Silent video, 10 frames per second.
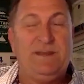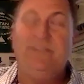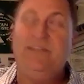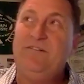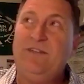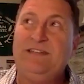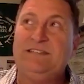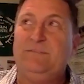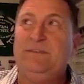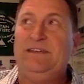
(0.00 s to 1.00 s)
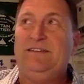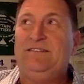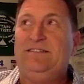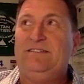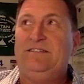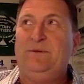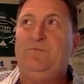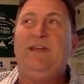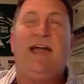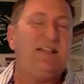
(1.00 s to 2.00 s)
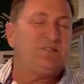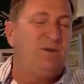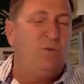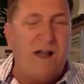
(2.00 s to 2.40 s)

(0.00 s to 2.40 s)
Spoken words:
but I'll never forget so many people would hassle me.